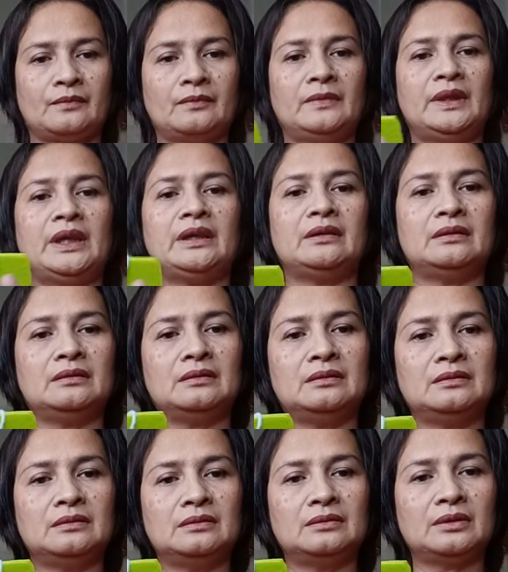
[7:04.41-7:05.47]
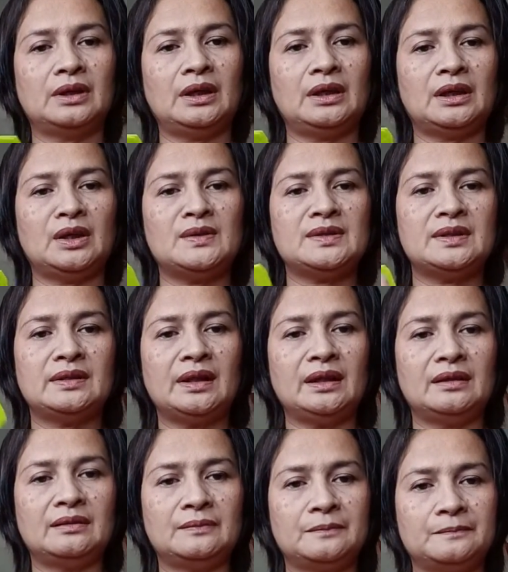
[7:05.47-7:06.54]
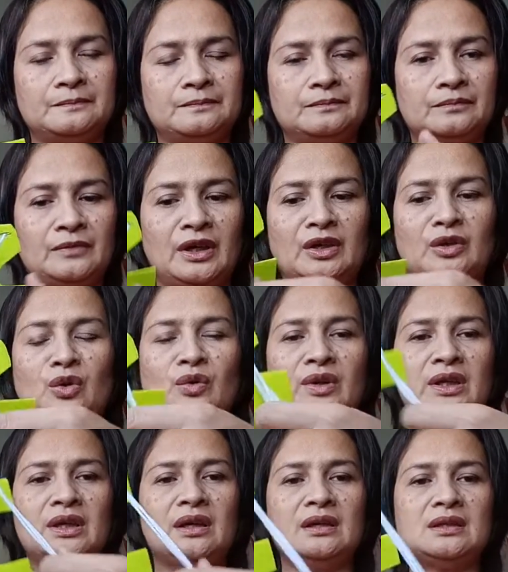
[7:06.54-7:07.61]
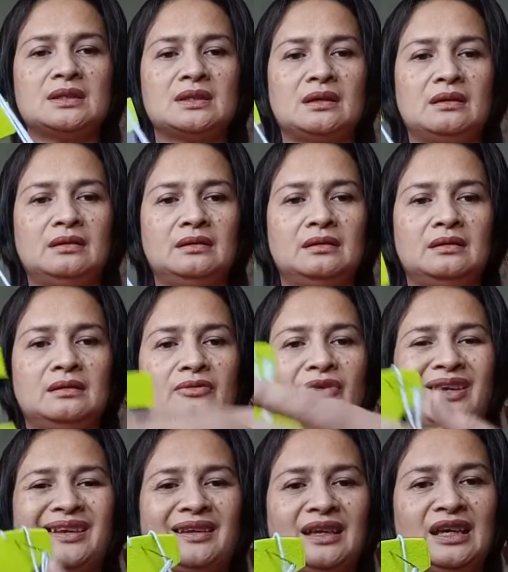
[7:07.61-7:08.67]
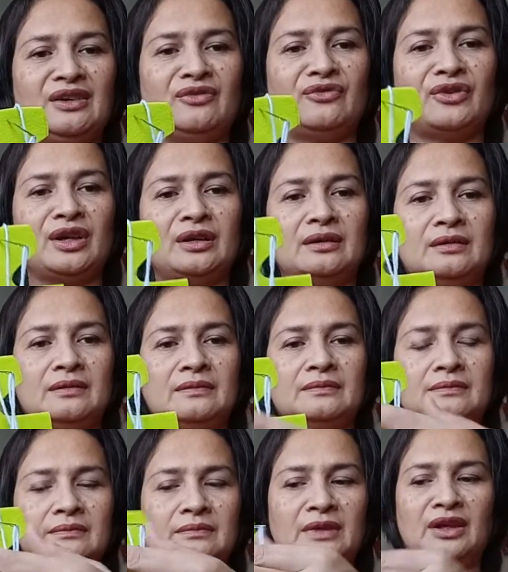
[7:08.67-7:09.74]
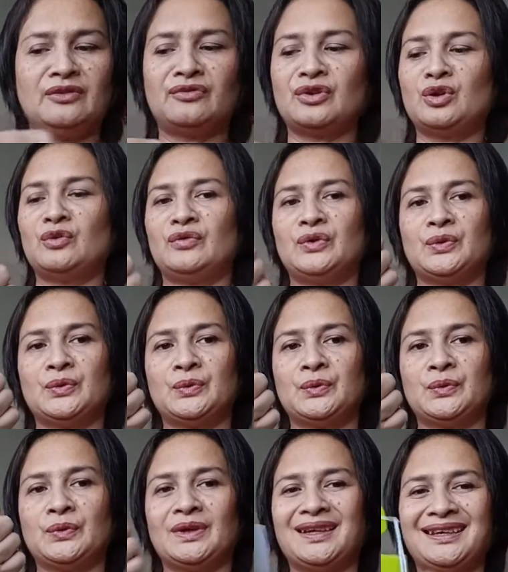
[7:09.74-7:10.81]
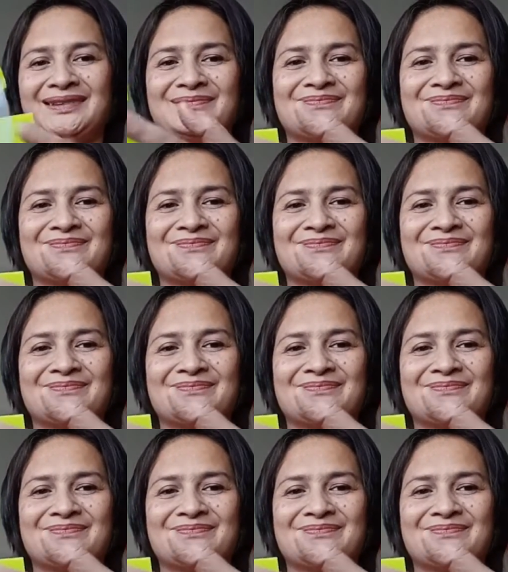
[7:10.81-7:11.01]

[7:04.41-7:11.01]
needle. Okay, can you see that? And all the yarns are right in front of you. Okay,